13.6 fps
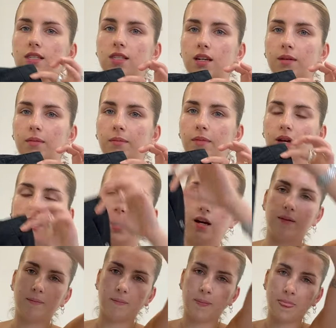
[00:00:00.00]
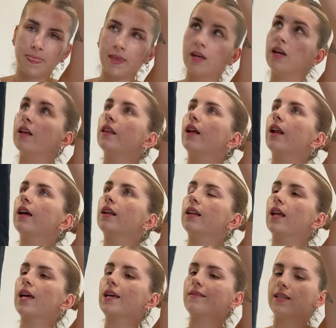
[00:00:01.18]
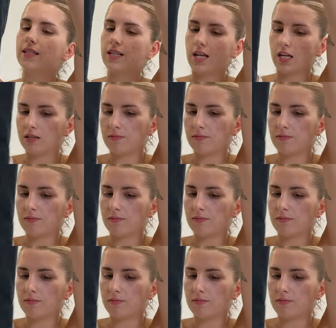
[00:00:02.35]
some um, they're like navy slash